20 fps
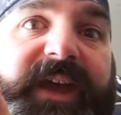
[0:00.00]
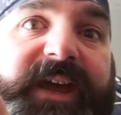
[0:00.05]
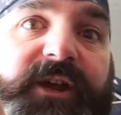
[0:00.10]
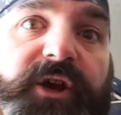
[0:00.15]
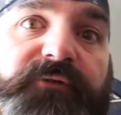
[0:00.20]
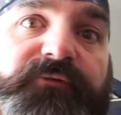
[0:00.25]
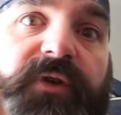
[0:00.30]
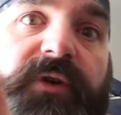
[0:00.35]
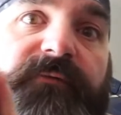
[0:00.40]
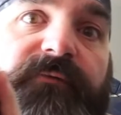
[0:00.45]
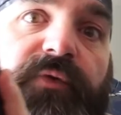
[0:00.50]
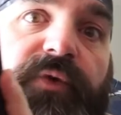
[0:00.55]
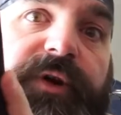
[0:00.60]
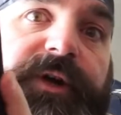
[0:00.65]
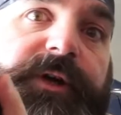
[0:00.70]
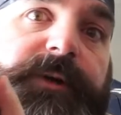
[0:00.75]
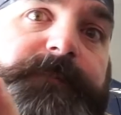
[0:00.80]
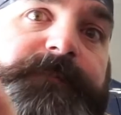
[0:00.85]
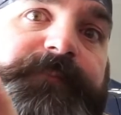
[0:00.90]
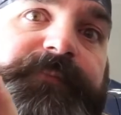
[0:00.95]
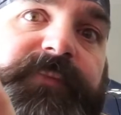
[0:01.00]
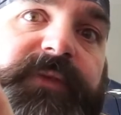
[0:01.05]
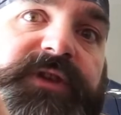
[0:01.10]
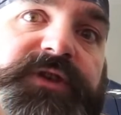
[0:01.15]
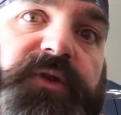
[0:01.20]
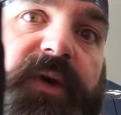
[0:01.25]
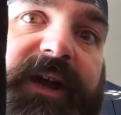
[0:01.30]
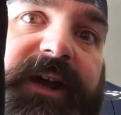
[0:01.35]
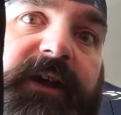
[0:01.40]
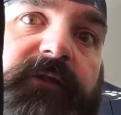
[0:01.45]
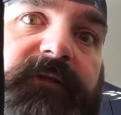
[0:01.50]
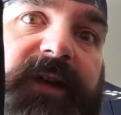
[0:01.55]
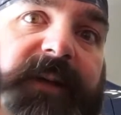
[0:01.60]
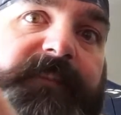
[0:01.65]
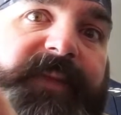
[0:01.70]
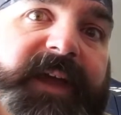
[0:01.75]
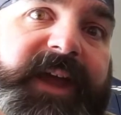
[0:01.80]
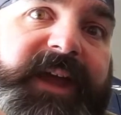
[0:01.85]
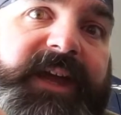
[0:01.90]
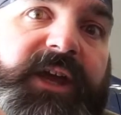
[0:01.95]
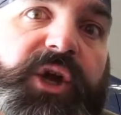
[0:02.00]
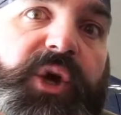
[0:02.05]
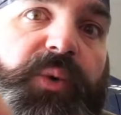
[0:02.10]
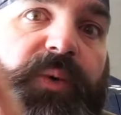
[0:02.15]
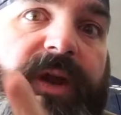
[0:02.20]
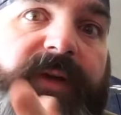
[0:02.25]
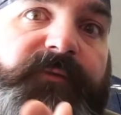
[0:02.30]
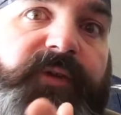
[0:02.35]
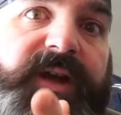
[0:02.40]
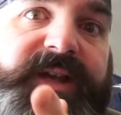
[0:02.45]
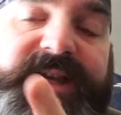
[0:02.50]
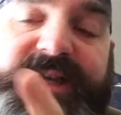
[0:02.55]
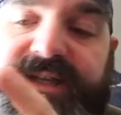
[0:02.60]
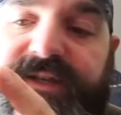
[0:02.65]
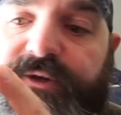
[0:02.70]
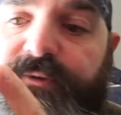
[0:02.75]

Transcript: in our front foyer, so I can grab that and go whenever I need